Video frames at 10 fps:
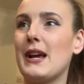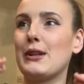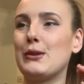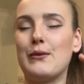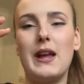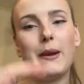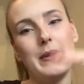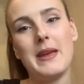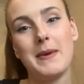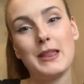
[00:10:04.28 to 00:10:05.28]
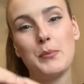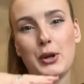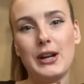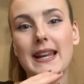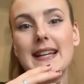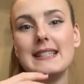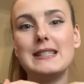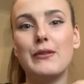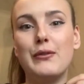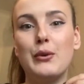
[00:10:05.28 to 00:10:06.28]
like sort of like when they make the
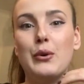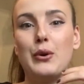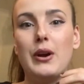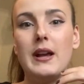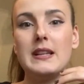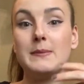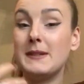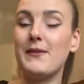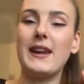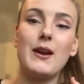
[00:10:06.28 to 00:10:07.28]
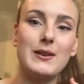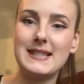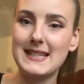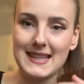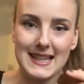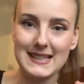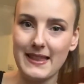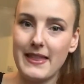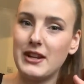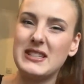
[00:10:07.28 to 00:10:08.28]
booklets for specific illnesses and things like
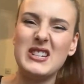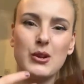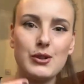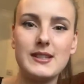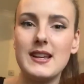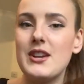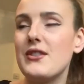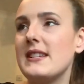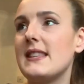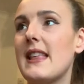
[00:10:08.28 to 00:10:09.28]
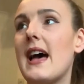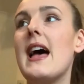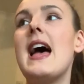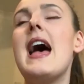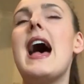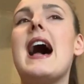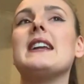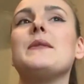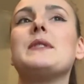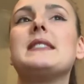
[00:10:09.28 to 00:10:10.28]
that that you see doctor surgeries and that
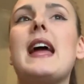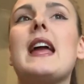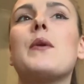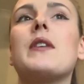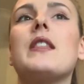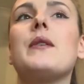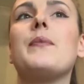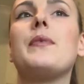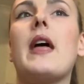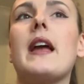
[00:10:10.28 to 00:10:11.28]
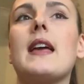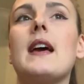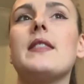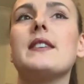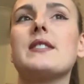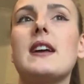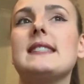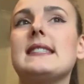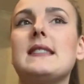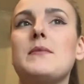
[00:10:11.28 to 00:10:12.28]
and it was saying one of them like the
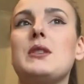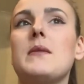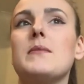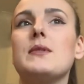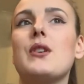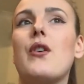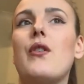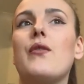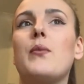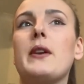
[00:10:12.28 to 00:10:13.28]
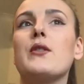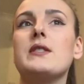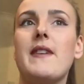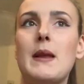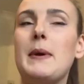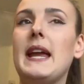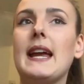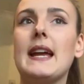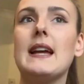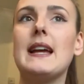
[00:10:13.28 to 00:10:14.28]
signs and symptoms of when you're
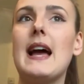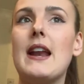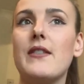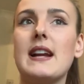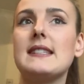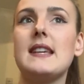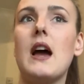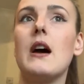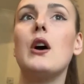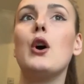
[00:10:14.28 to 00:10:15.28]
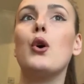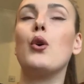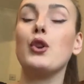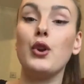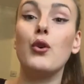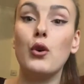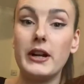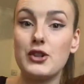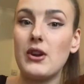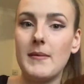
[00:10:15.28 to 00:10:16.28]
developing anorexia or you're
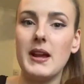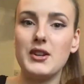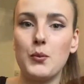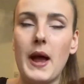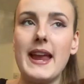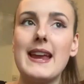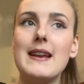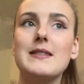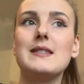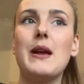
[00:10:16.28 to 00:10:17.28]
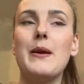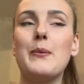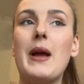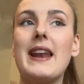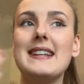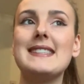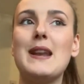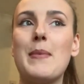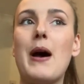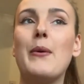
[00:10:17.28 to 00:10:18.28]
extremely underweight is and it said
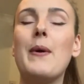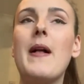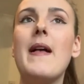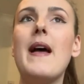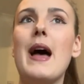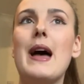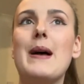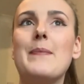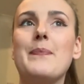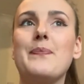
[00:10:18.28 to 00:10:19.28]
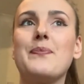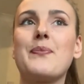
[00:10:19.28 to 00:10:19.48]
about um